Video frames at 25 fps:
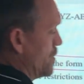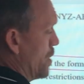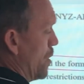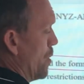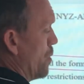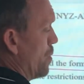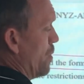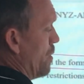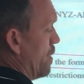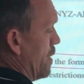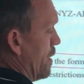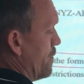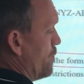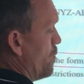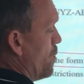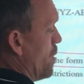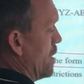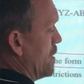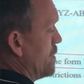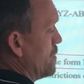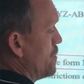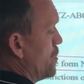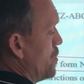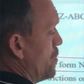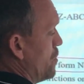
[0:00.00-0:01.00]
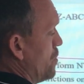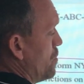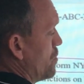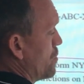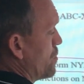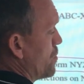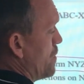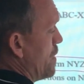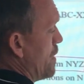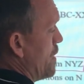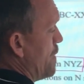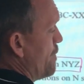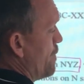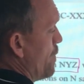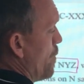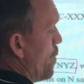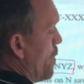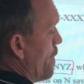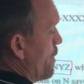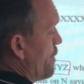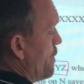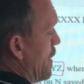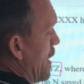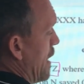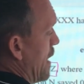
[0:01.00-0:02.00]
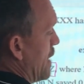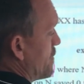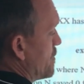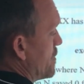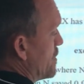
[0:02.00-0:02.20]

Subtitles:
total of 1, 2, 3, 4, 5,